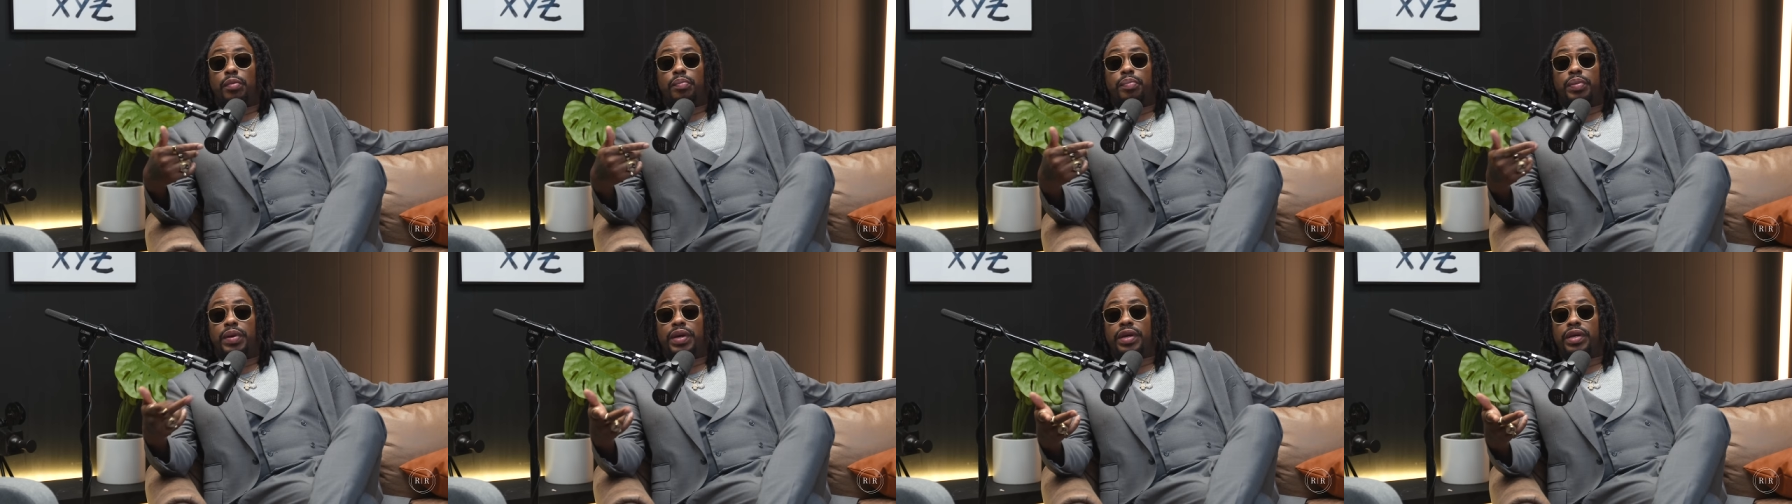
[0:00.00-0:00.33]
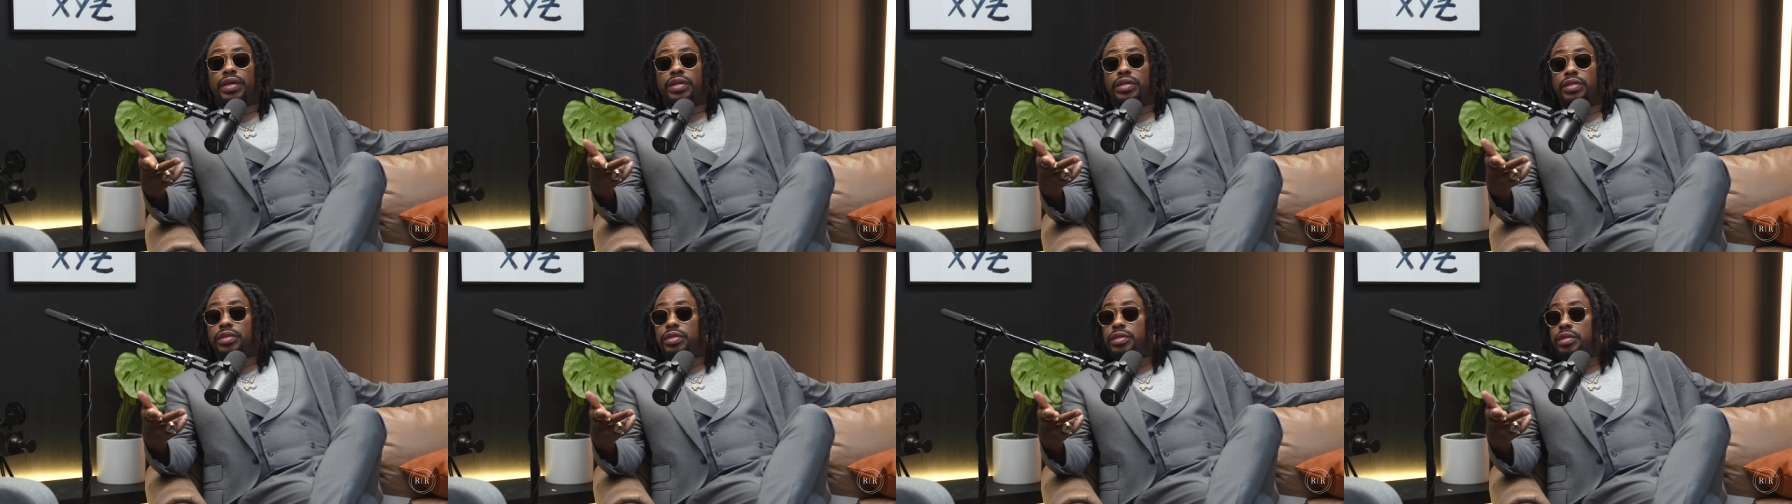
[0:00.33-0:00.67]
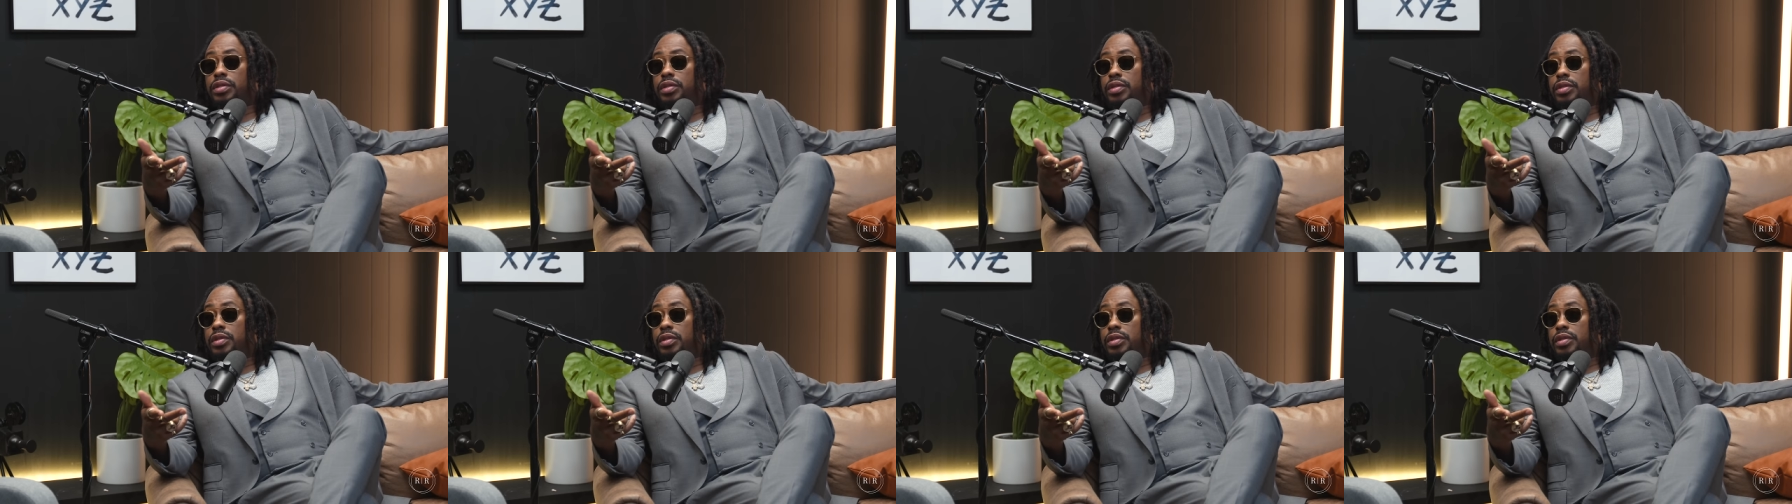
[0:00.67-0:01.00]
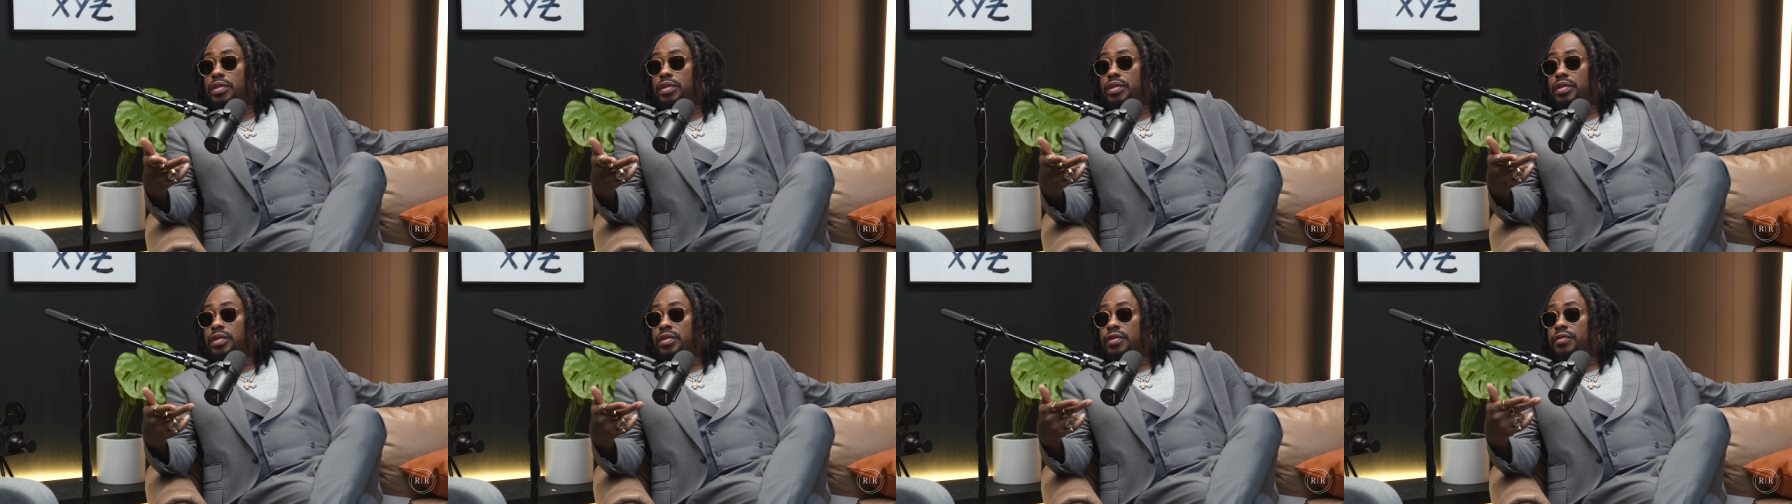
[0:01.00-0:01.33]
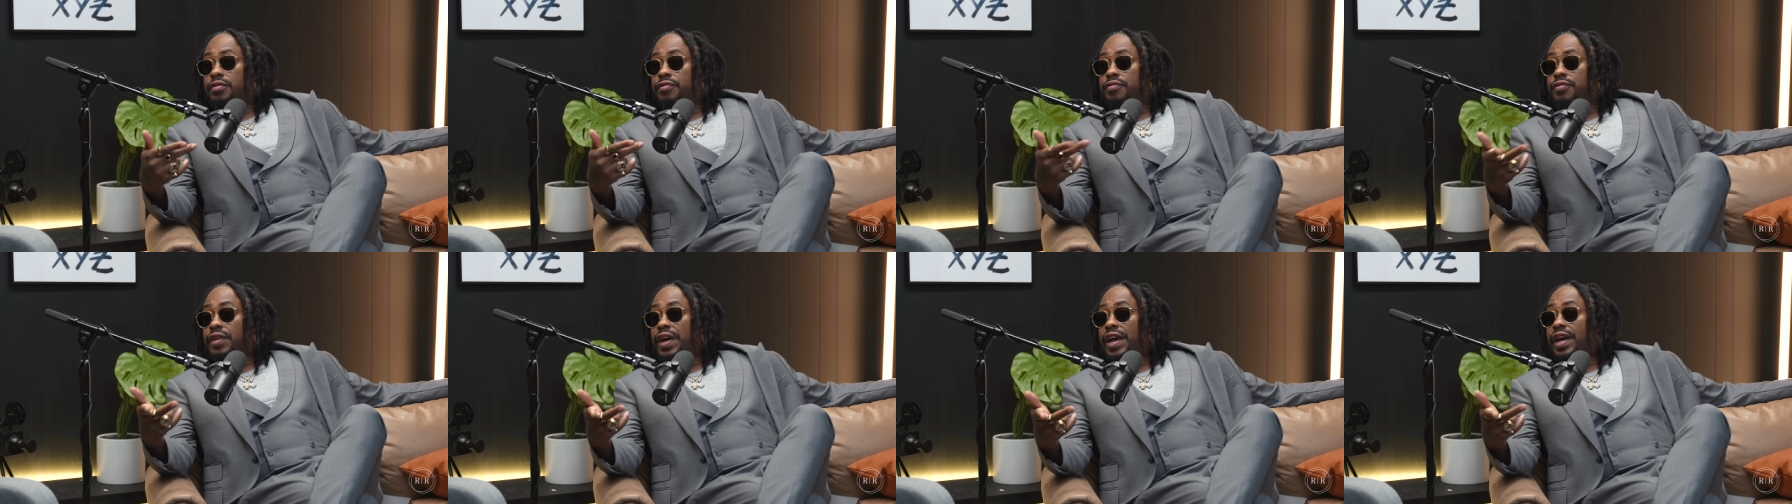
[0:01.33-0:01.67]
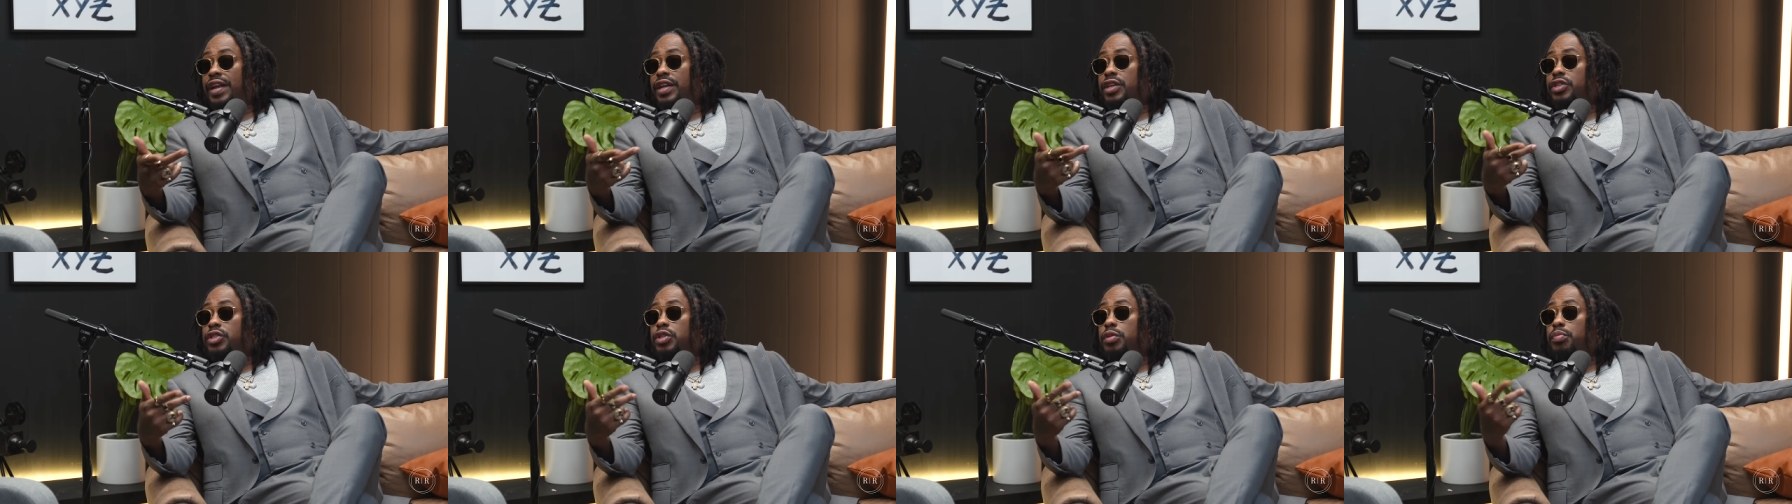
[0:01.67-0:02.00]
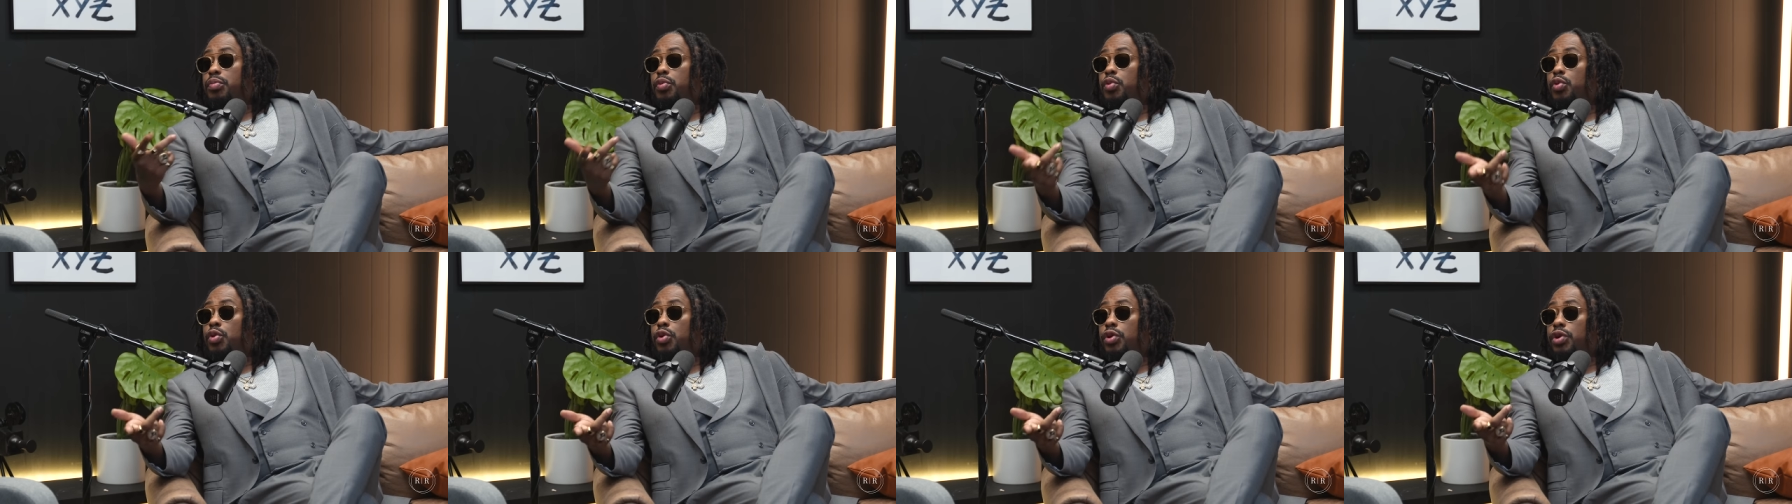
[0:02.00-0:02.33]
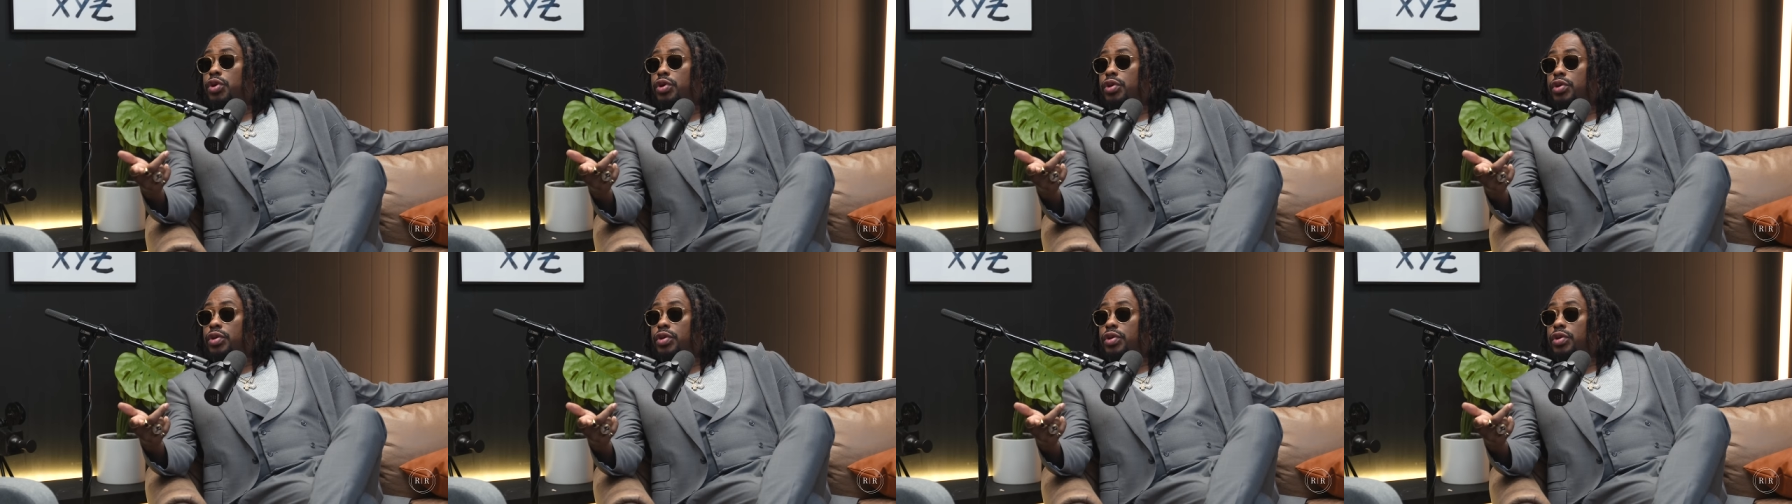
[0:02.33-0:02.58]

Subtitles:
biggest fan and supporter.